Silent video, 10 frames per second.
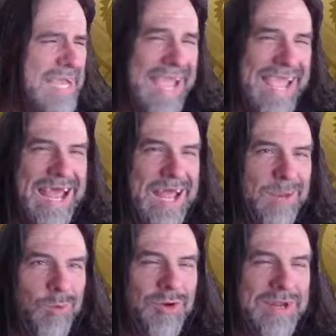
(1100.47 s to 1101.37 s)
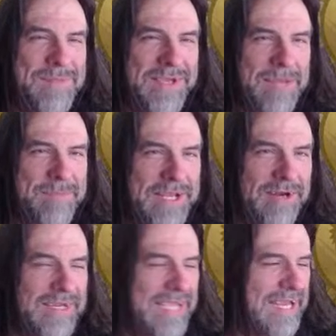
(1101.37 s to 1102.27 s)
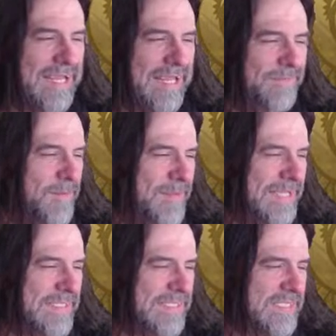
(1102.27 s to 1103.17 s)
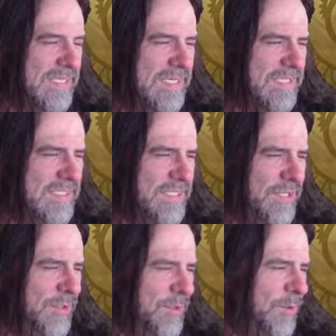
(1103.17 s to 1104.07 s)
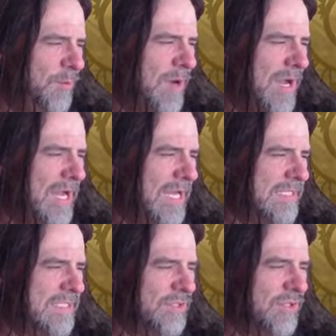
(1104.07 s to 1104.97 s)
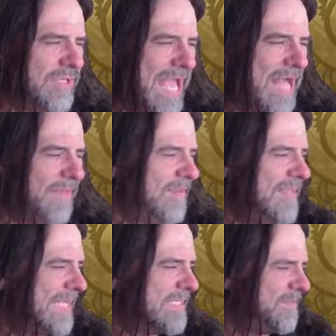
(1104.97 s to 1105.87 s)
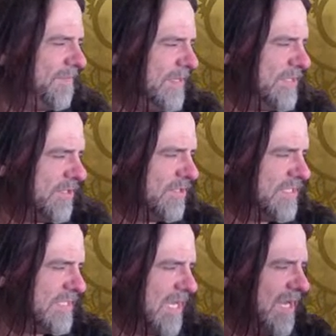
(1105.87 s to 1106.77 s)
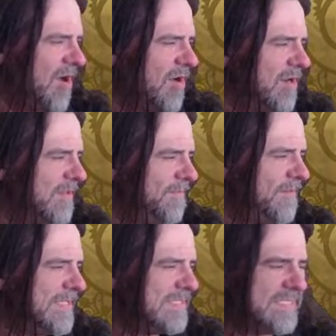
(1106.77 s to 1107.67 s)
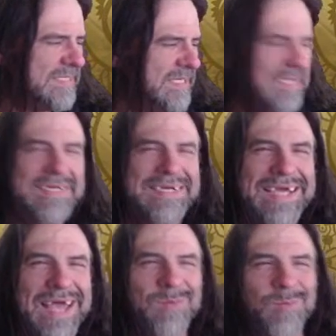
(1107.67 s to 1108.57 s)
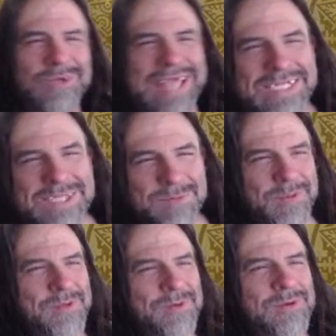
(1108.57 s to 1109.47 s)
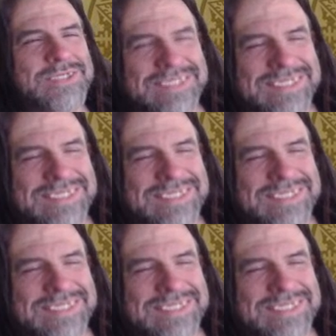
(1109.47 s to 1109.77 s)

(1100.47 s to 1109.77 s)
And we're going to pick up here again in a few minutes to look at the next features, Art of Defense, and we'll catch up with you in just a